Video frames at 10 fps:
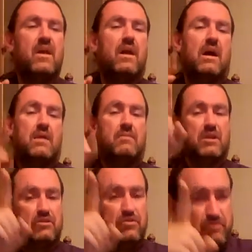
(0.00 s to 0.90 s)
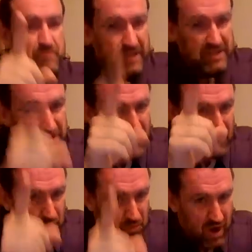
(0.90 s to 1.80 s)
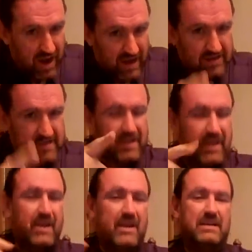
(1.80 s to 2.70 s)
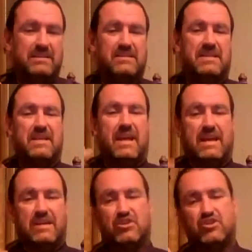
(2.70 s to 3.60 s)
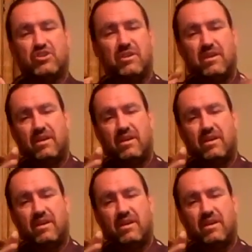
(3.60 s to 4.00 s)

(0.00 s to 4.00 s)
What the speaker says: But please don't write a CH